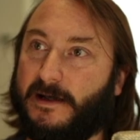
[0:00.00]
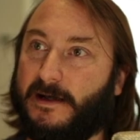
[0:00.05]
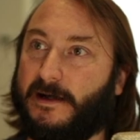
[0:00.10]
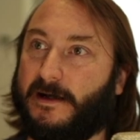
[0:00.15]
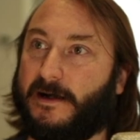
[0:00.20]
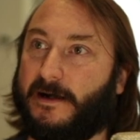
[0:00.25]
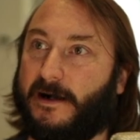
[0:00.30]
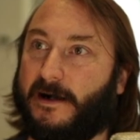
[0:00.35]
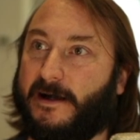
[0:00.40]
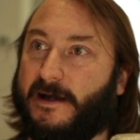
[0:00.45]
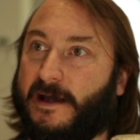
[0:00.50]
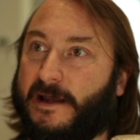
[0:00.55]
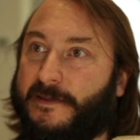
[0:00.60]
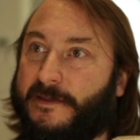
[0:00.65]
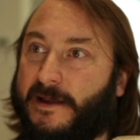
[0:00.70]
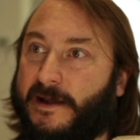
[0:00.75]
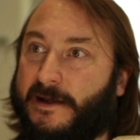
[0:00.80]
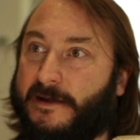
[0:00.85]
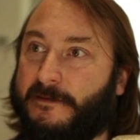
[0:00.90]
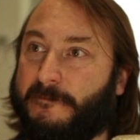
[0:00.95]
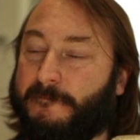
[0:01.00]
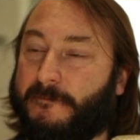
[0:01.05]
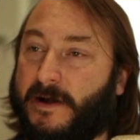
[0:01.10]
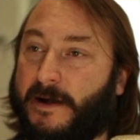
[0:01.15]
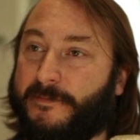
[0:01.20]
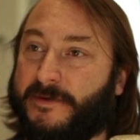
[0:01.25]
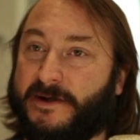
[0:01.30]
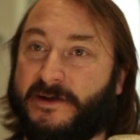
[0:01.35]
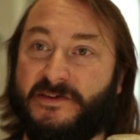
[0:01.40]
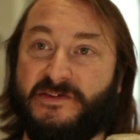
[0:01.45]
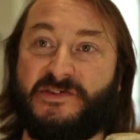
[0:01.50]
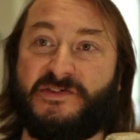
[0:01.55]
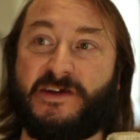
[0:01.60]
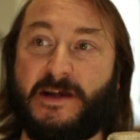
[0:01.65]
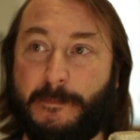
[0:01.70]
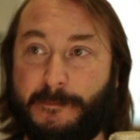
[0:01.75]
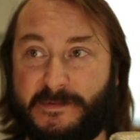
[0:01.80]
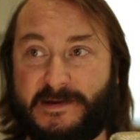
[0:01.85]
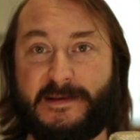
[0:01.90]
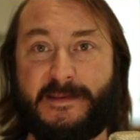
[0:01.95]
And then I'm going to
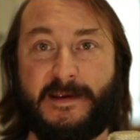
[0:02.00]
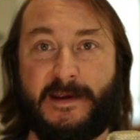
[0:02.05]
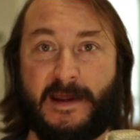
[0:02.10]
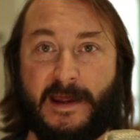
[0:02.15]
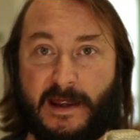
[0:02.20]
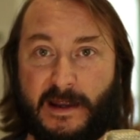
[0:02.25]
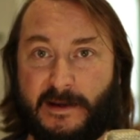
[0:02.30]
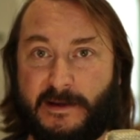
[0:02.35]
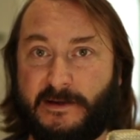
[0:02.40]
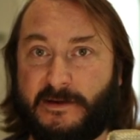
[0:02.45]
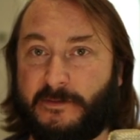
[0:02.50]
skip to the end